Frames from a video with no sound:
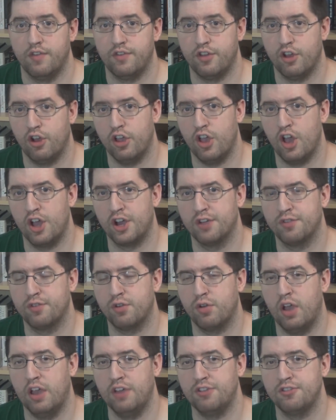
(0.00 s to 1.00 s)
If you're a young
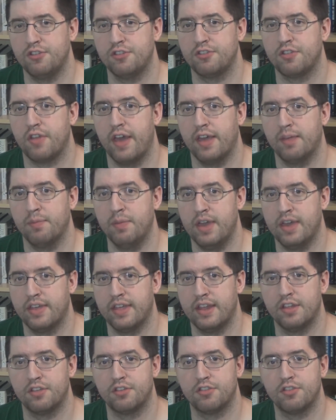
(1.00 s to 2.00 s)
Earth creationist like me,
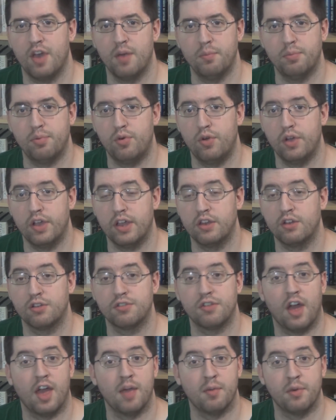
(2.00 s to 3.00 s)
then at some point in
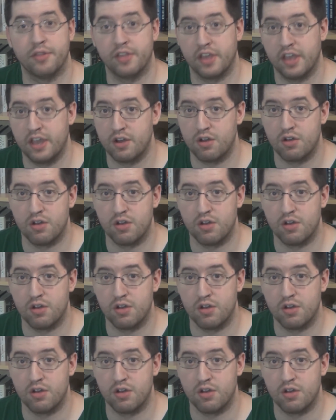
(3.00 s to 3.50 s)
your time on the